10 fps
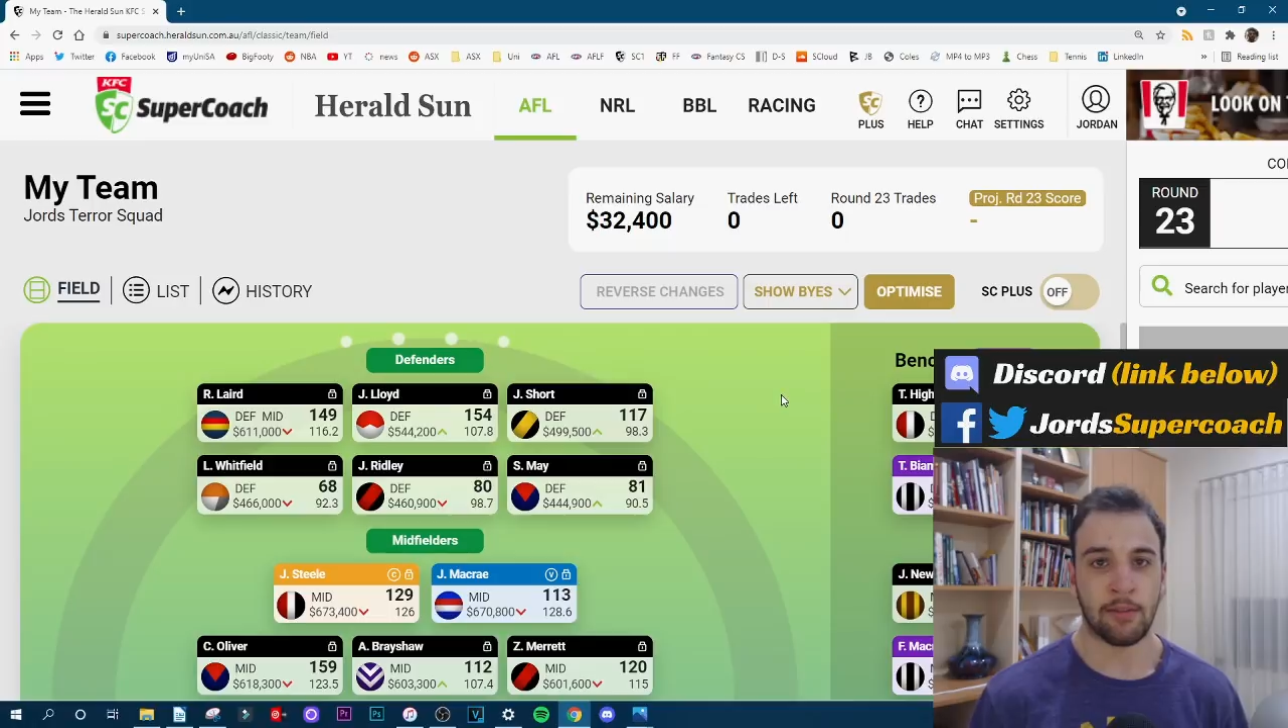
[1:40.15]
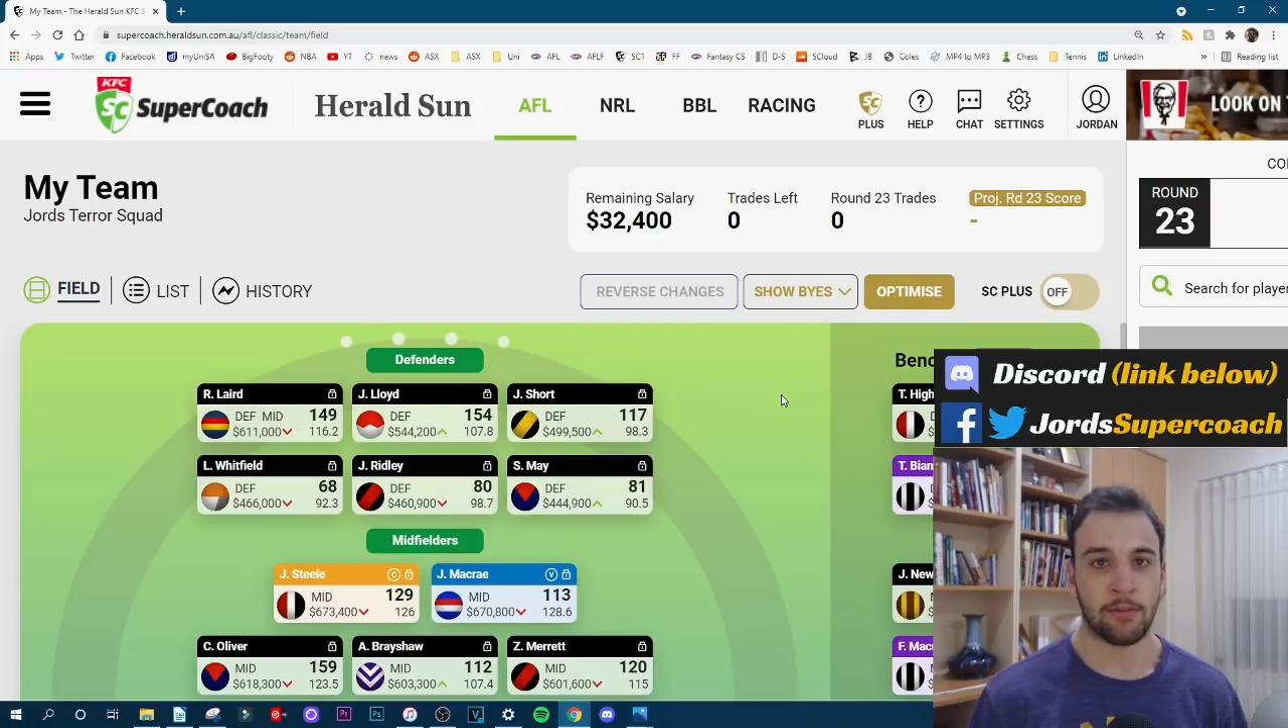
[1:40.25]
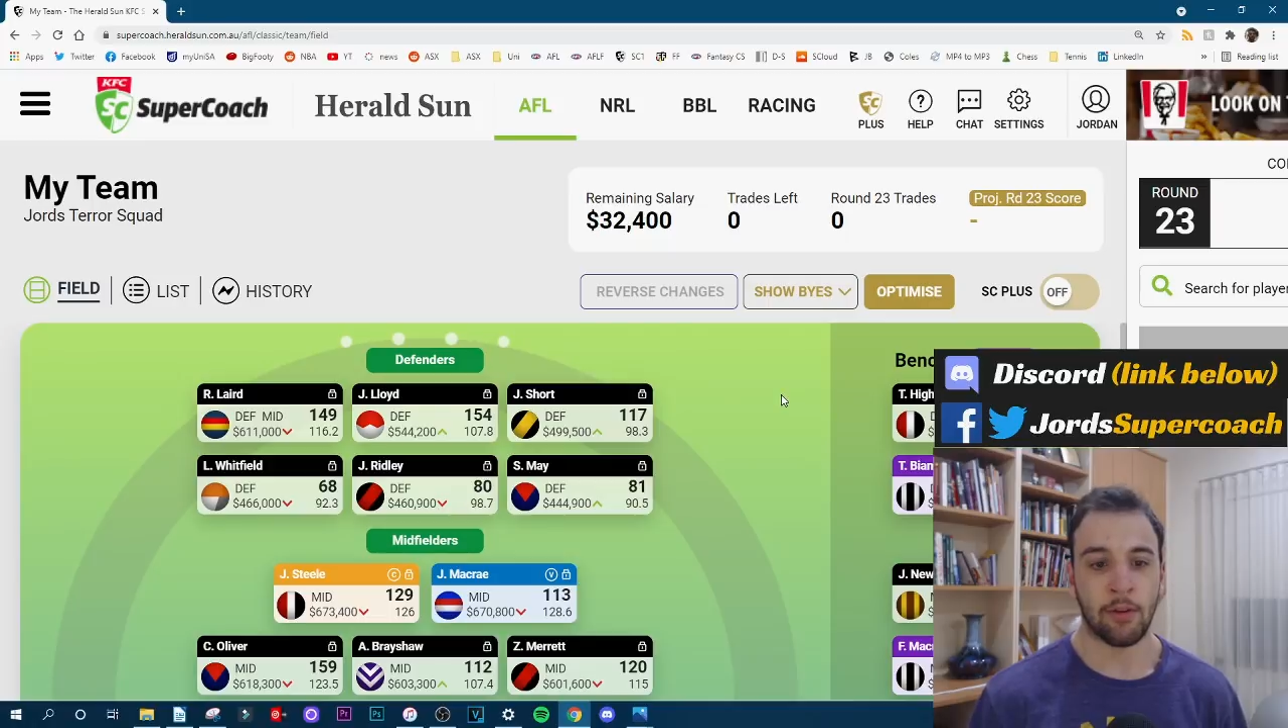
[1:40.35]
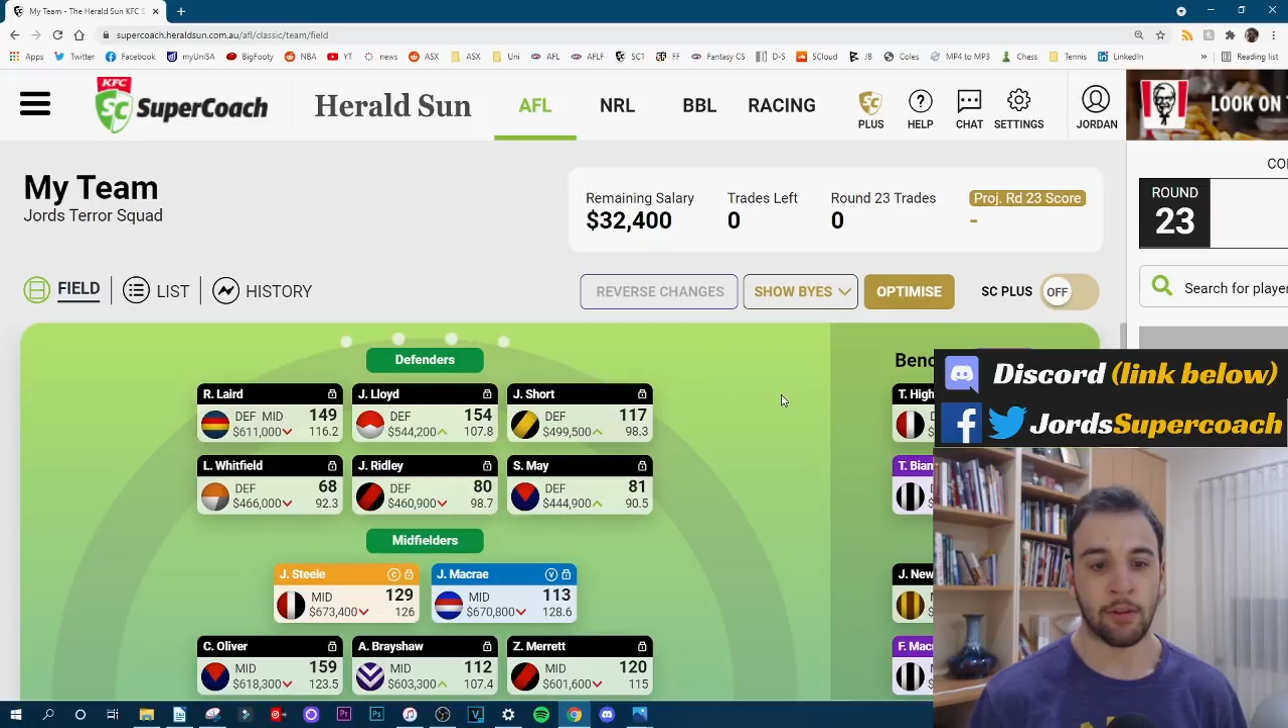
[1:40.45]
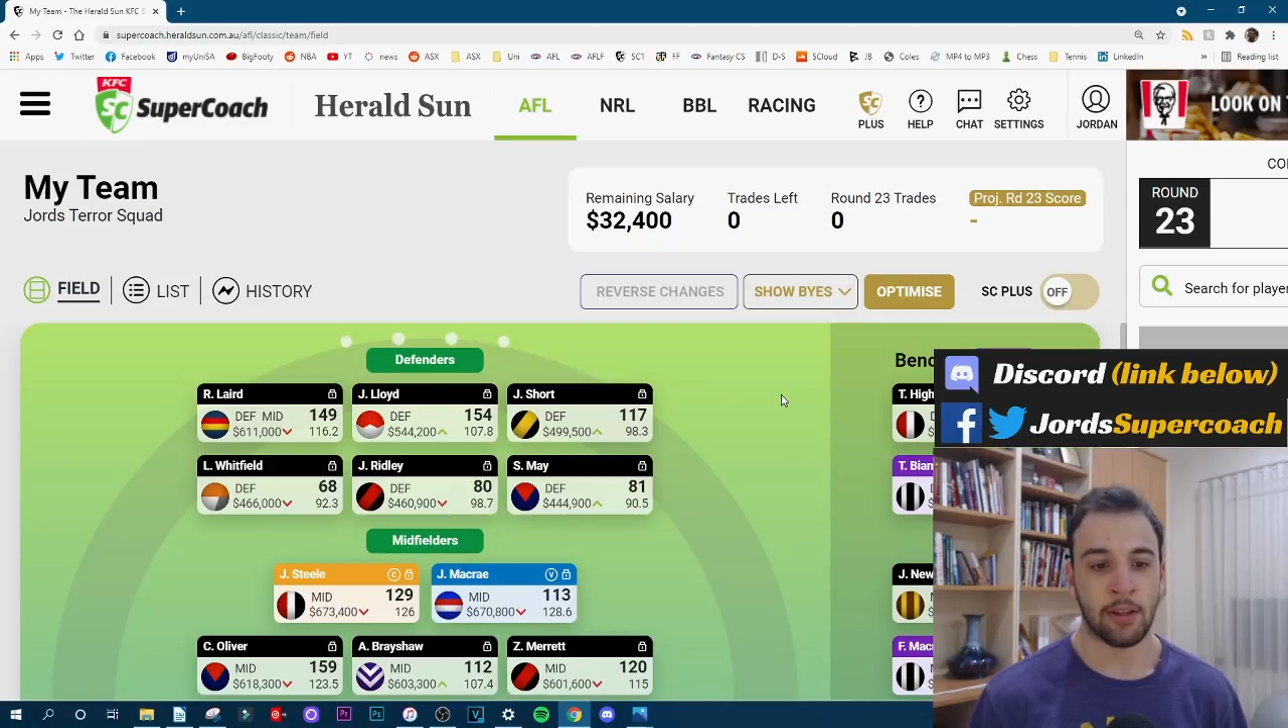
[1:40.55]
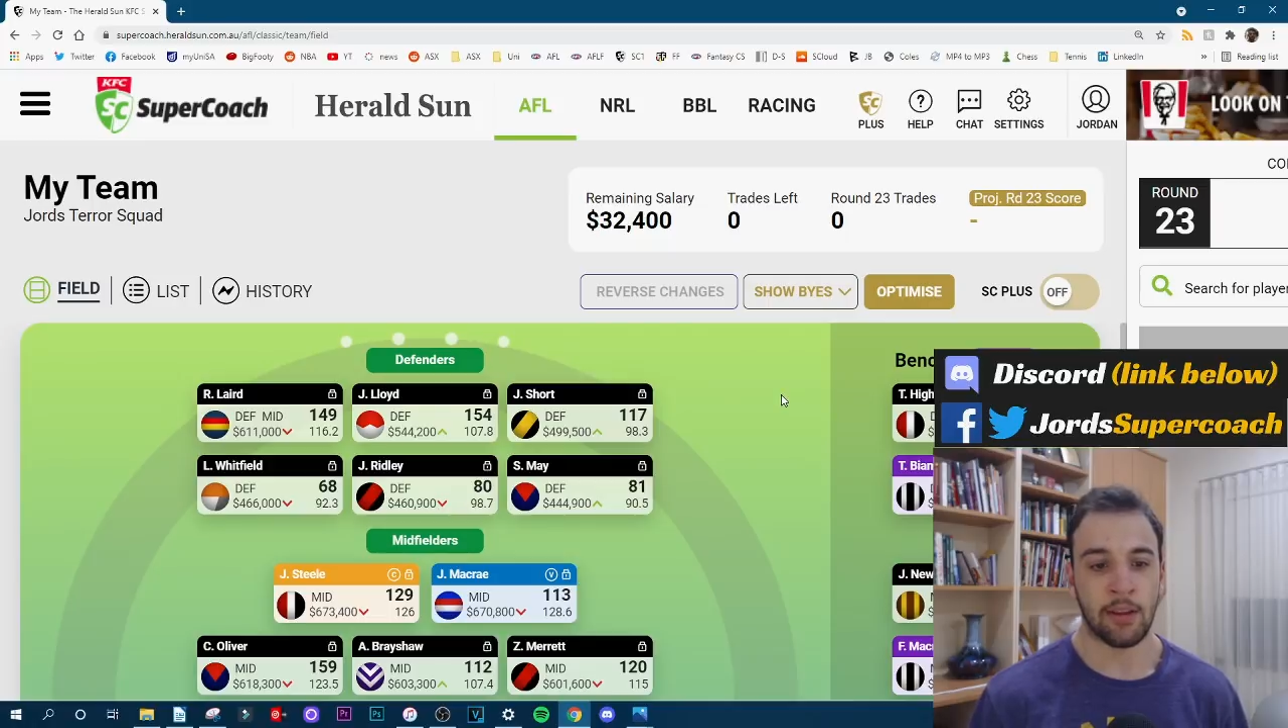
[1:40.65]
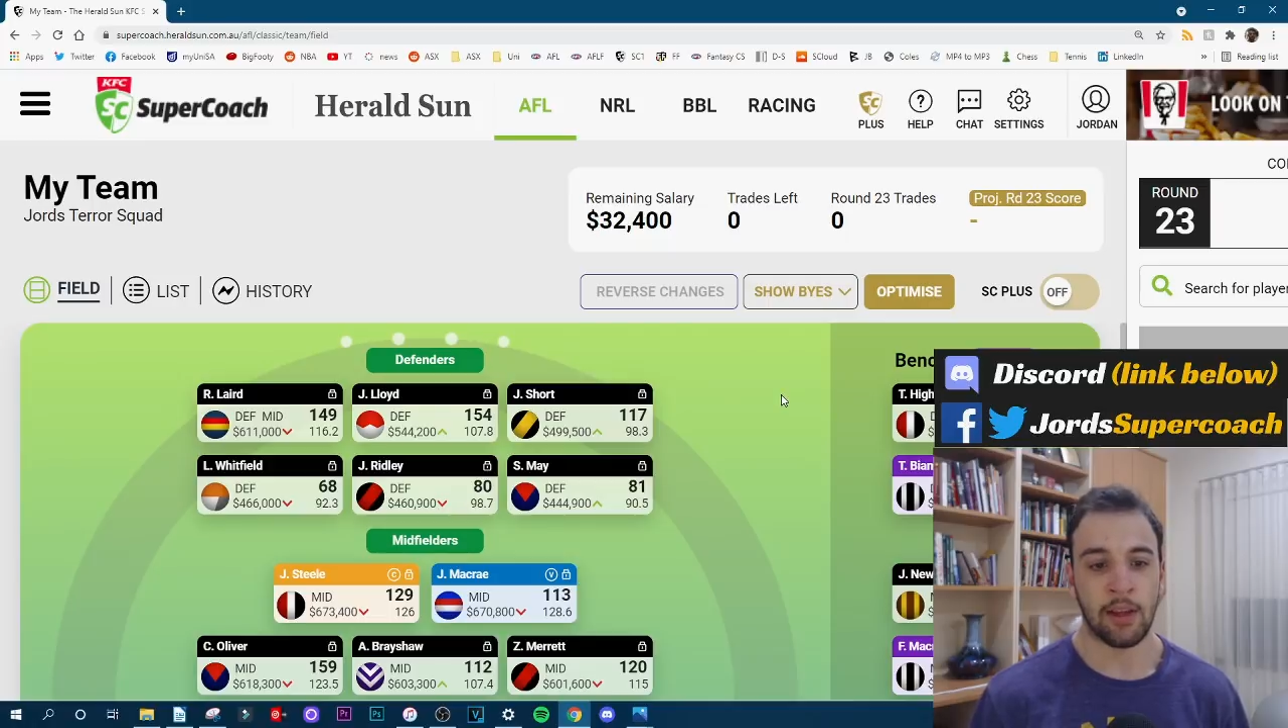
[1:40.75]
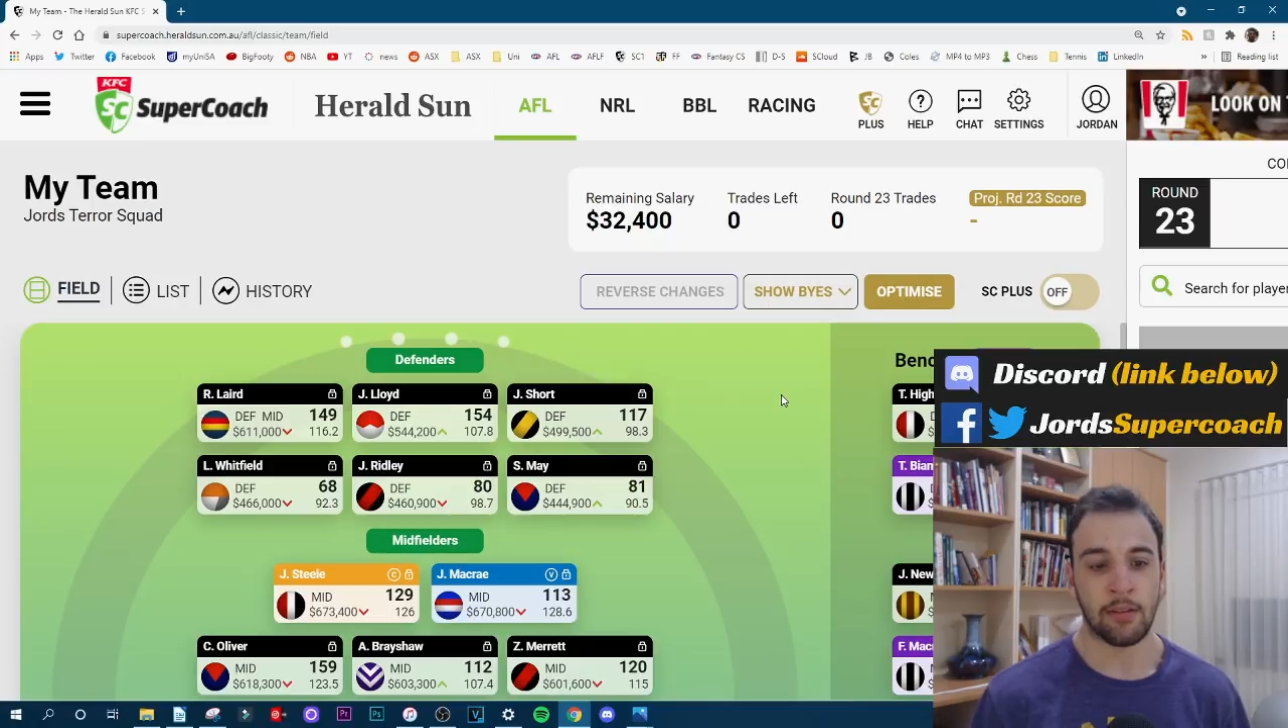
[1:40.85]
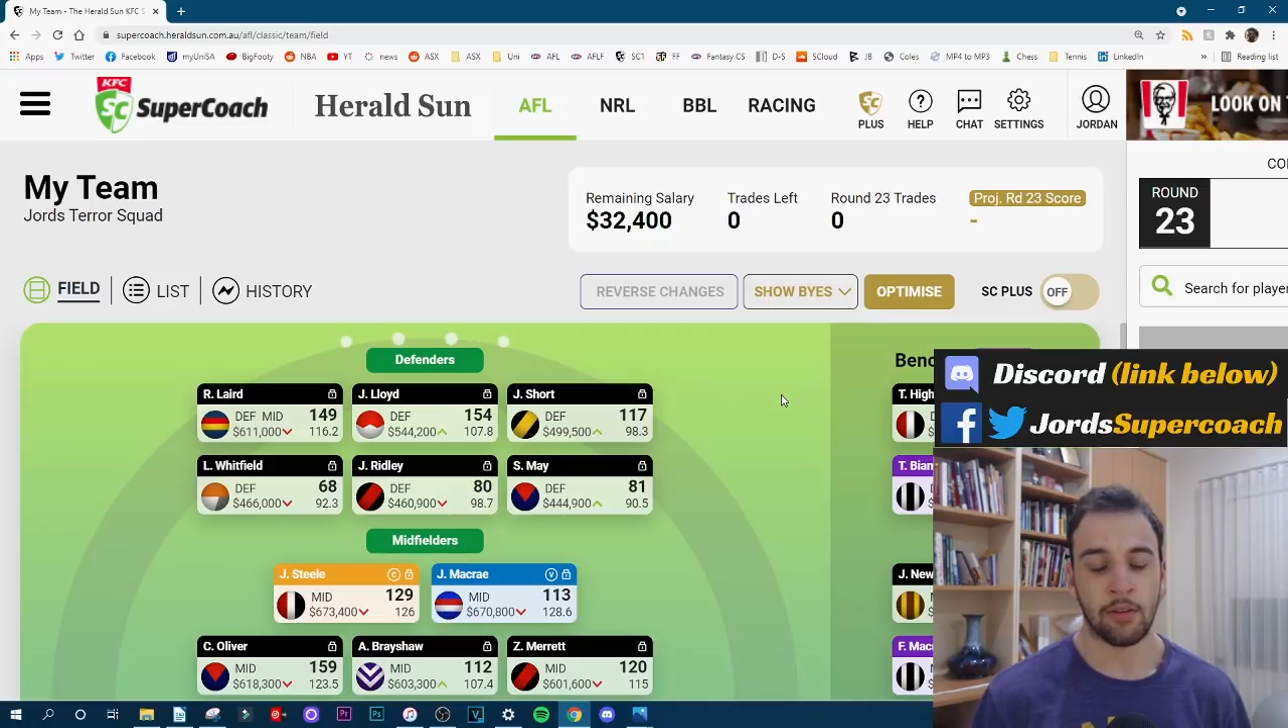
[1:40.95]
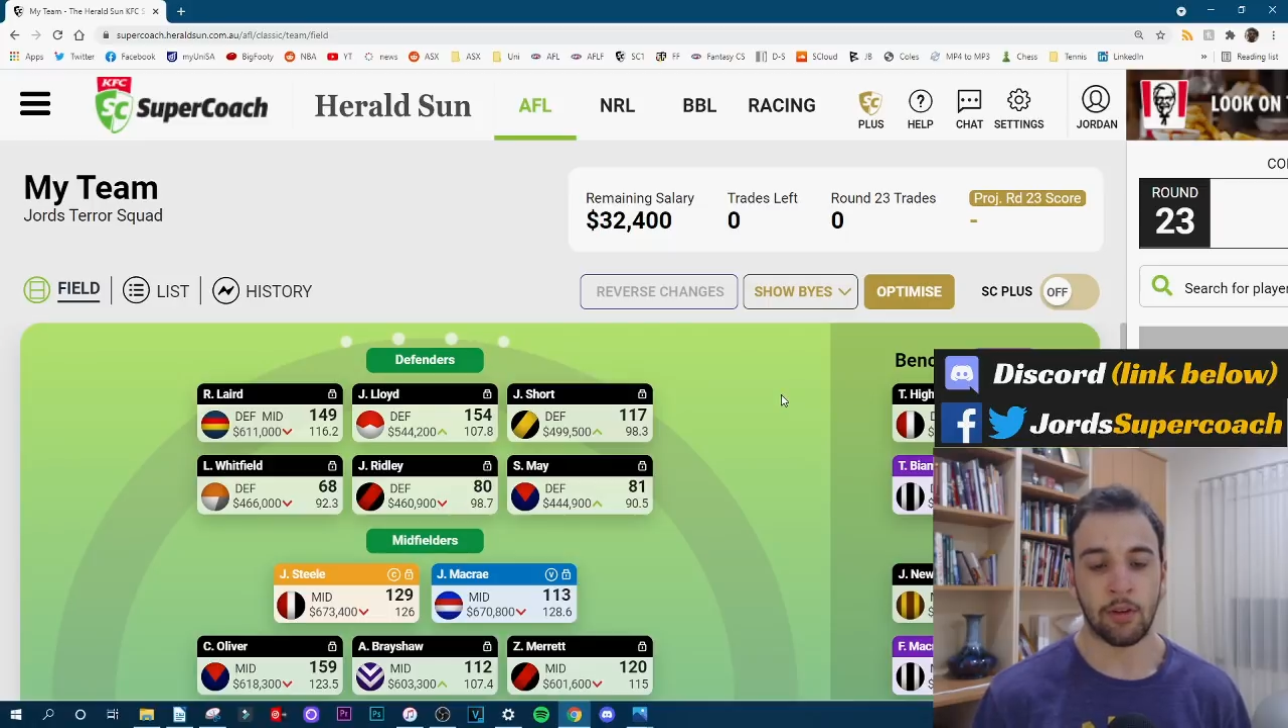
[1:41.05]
have got near that?